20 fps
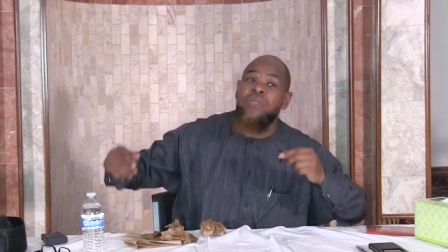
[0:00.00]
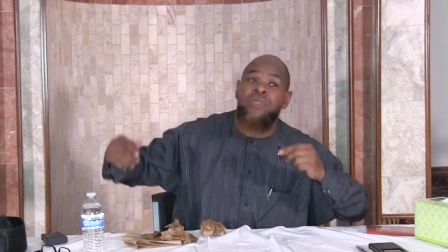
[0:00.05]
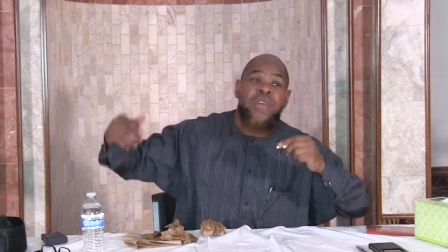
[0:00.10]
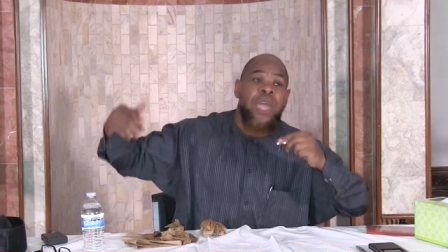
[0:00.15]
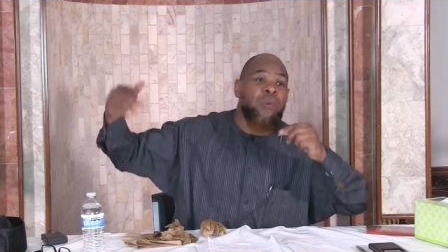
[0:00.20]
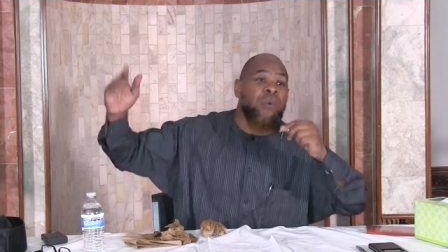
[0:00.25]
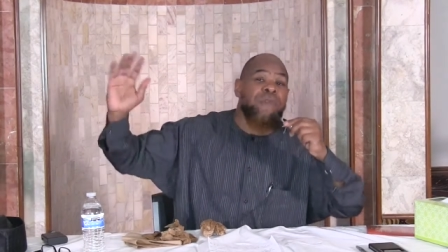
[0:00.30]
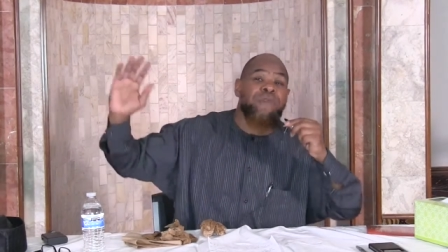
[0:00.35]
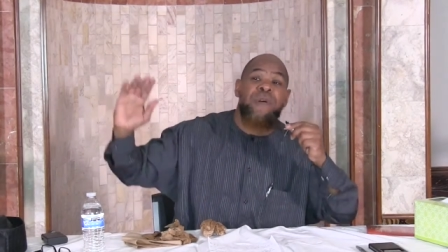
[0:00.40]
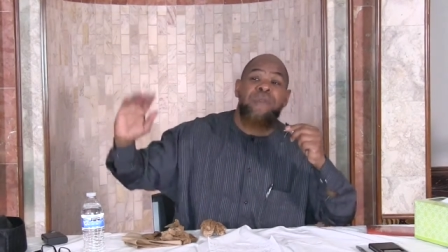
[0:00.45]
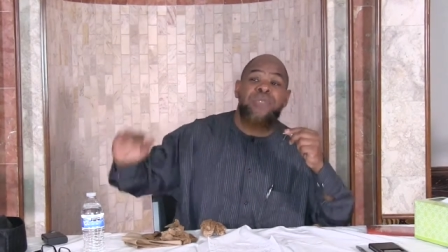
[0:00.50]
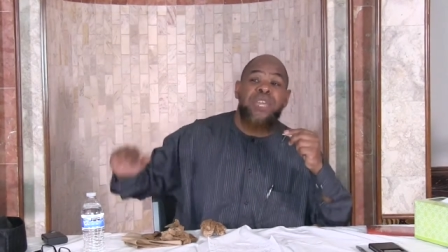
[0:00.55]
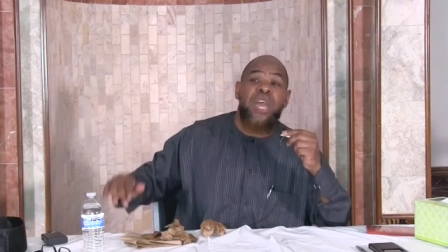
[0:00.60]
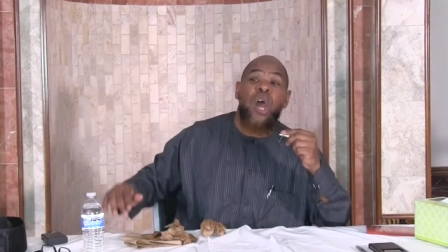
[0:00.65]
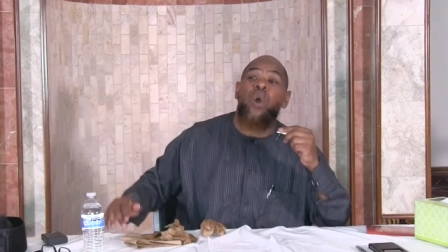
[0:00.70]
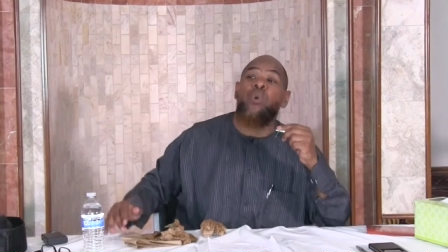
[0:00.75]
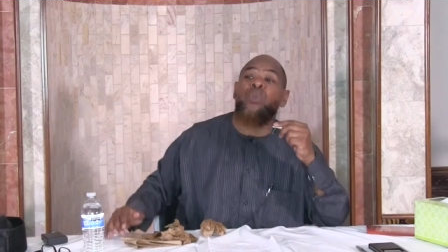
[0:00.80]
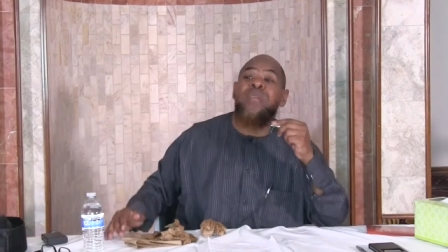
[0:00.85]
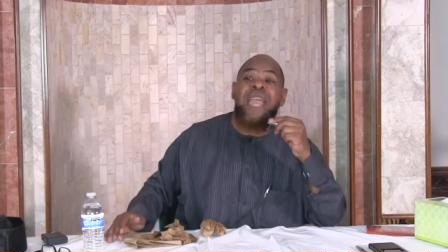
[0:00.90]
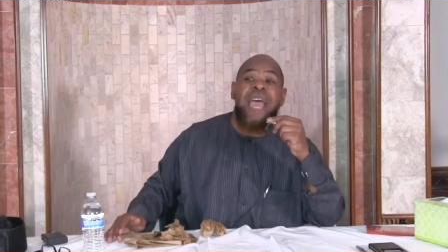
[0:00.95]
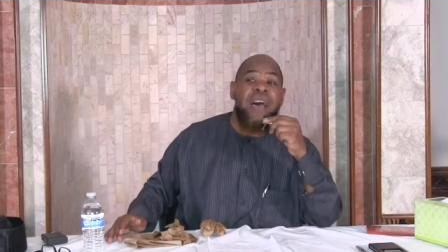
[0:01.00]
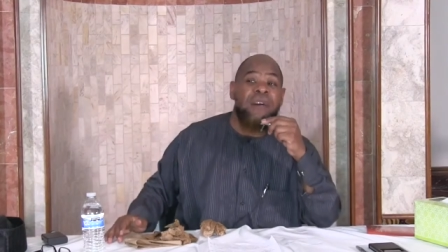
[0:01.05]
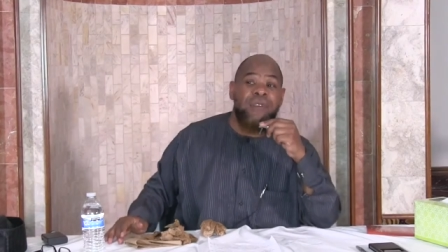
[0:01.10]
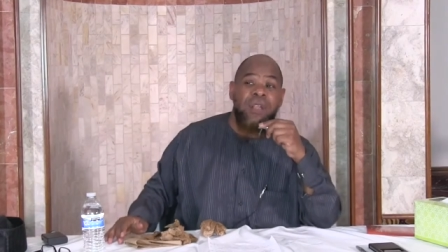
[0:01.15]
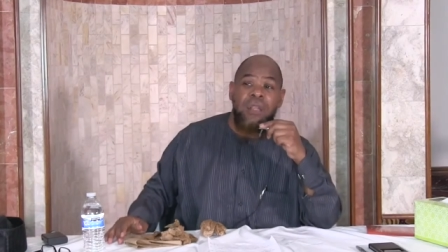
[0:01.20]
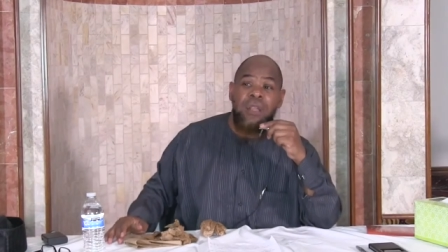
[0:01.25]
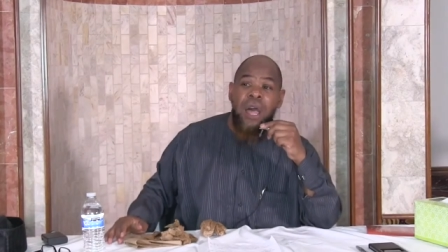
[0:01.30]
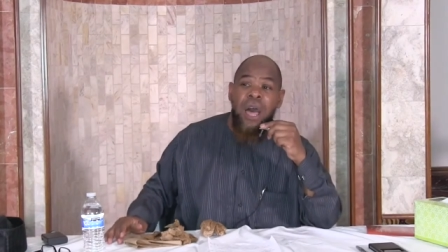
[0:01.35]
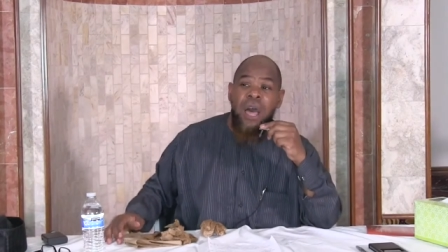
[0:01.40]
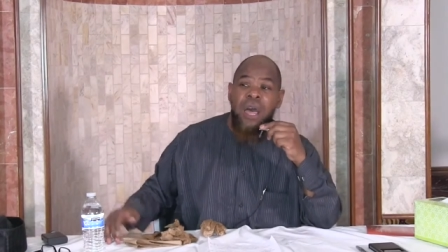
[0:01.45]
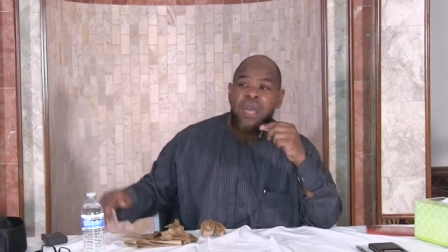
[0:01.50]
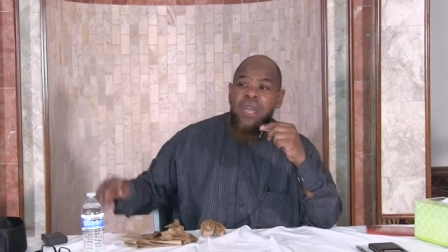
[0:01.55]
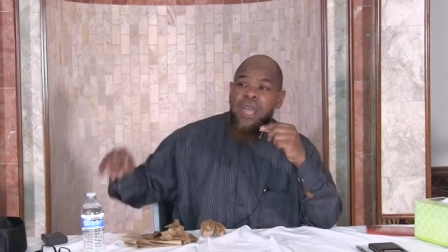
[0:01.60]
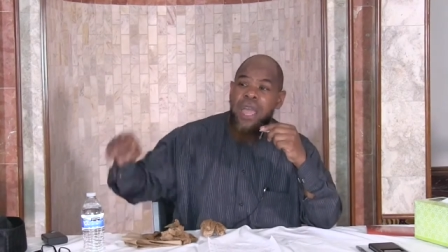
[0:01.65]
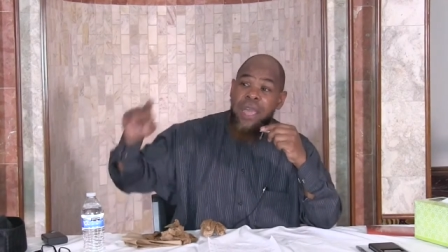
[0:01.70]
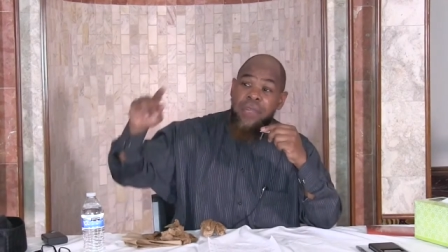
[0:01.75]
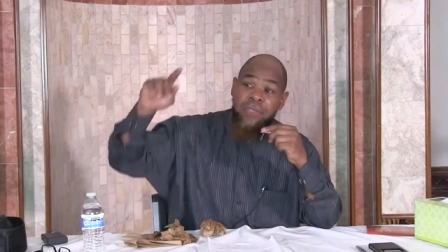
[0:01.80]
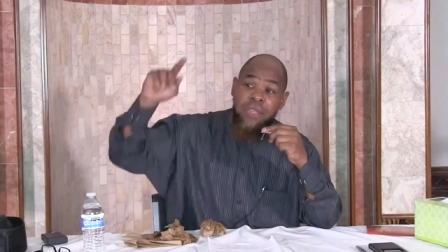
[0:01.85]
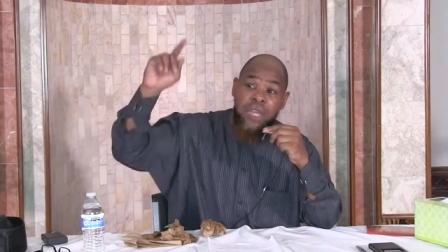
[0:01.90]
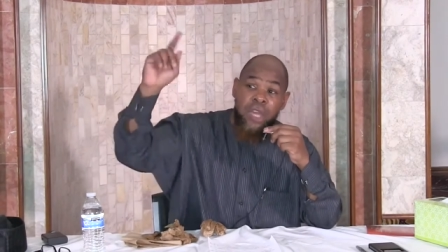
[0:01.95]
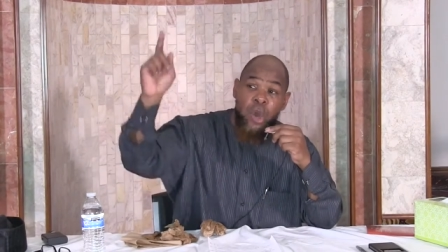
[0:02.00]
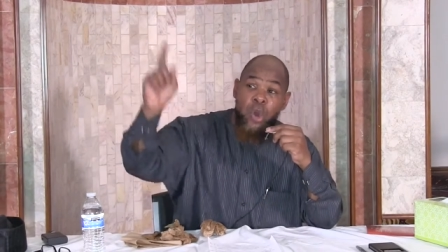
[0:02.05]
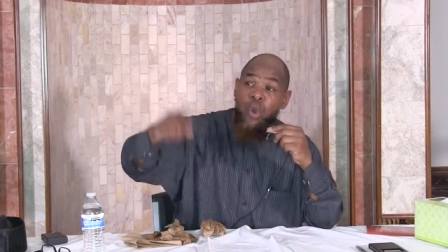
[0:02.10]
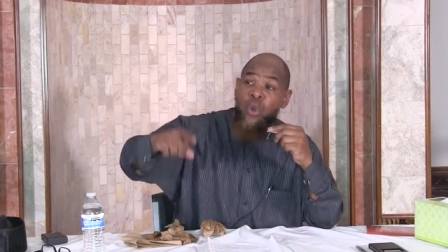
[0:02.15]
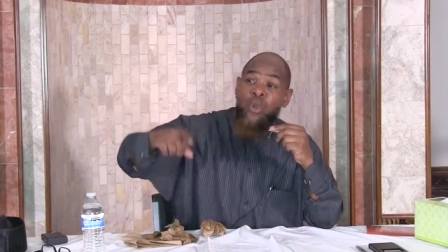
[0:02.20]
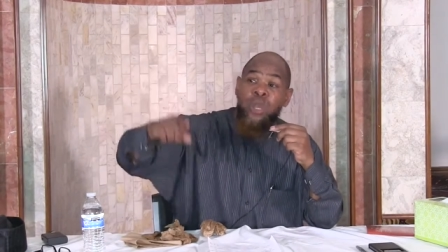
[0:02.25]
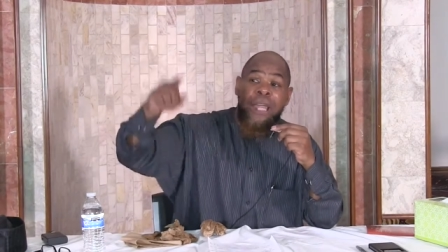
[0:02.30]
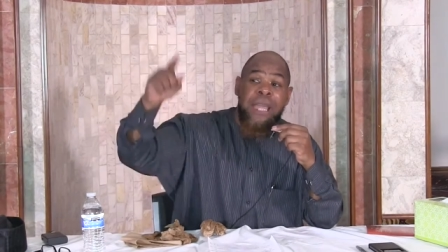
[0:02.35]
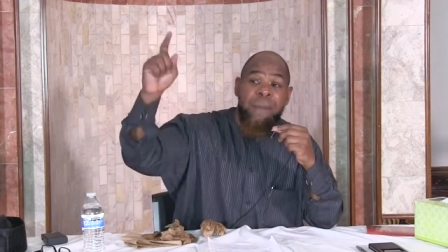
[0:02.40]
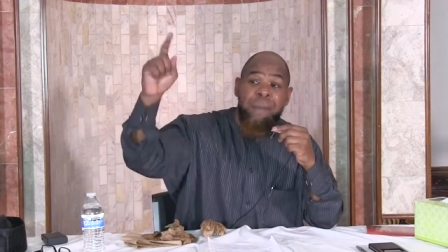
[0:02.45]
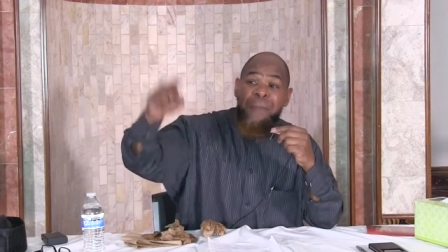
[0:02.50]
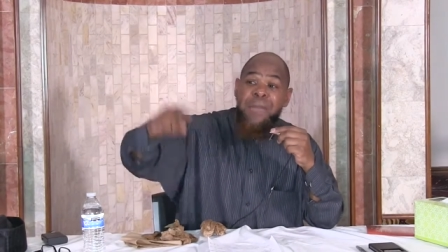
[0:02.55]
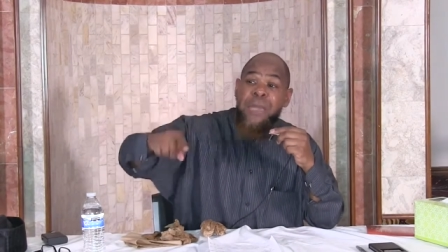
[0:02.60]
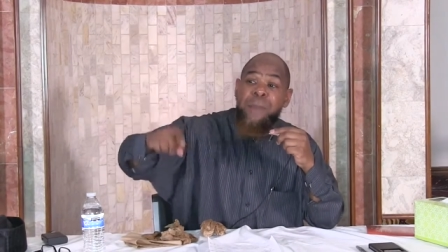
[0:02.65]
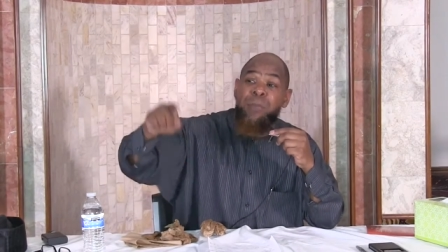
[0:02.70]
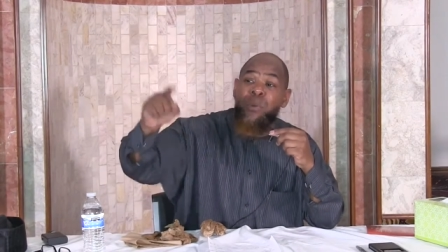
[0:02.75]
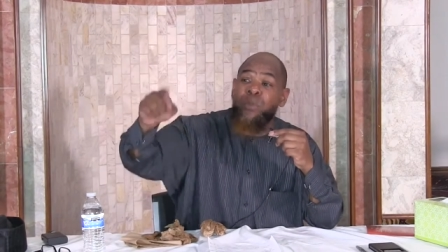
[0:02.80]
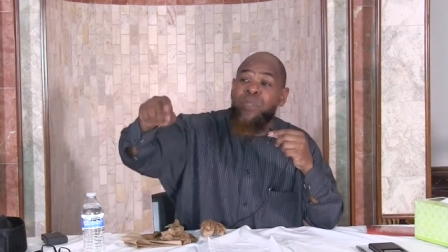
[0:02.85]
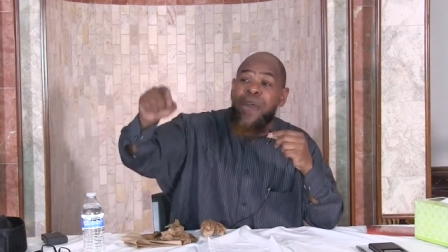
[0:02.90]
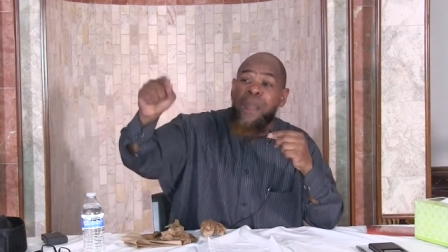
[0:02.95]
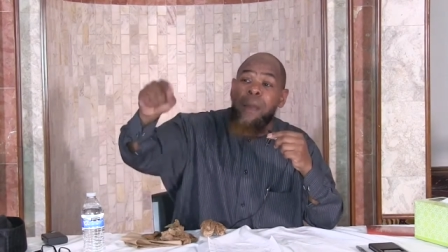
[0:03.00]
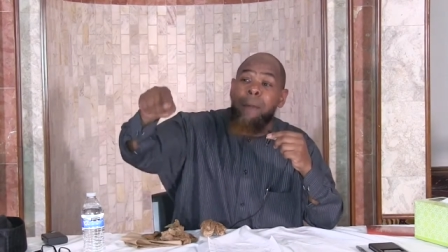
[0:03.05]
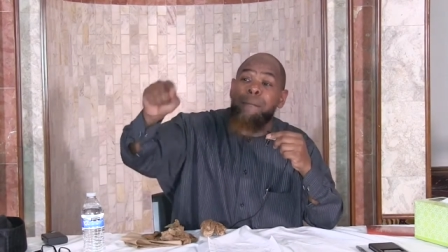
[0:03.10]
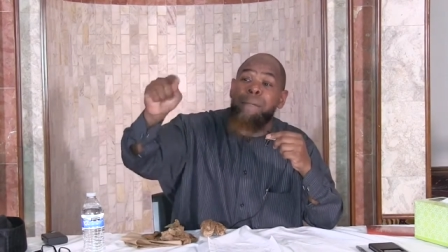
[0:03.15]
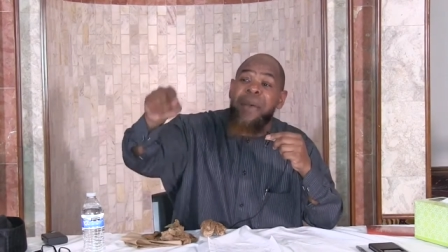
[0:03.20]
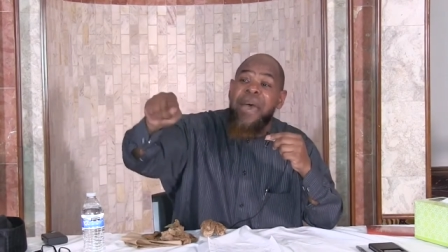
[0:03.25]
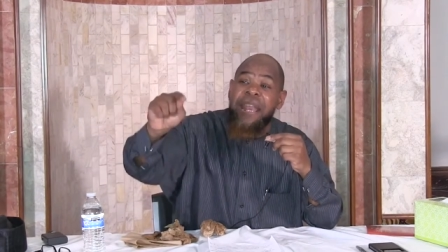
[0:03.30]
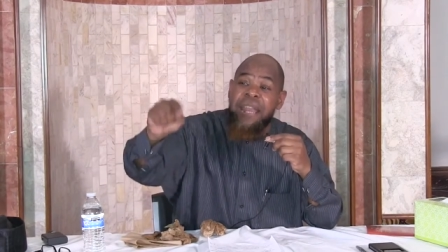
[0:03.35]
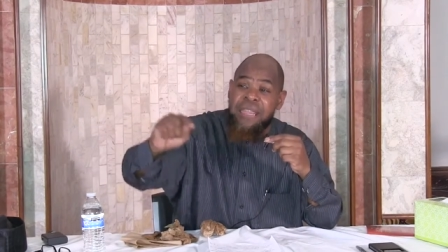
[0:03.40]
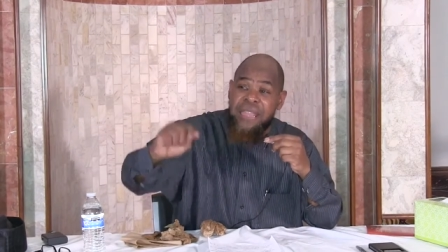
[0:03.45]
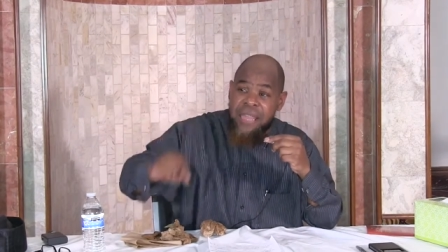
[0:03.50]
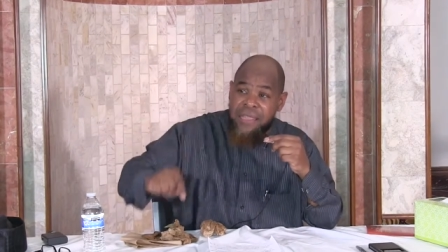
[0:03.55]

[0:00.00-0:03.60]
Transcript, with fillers: they were from the Odi of Allah. And the only people that are better